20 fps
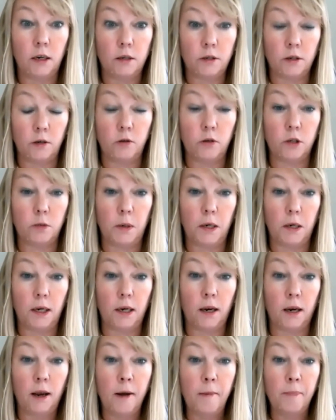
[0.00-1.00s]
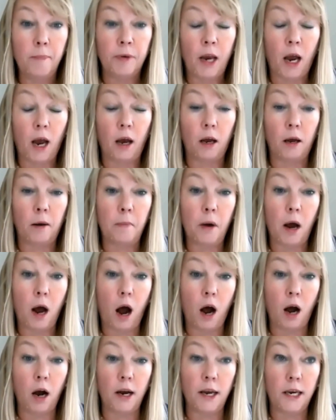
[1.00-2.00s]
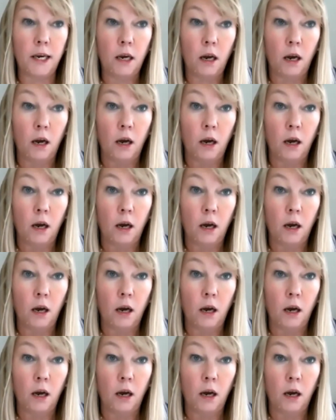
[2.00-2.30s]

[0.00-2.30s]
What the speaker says: so to speak, I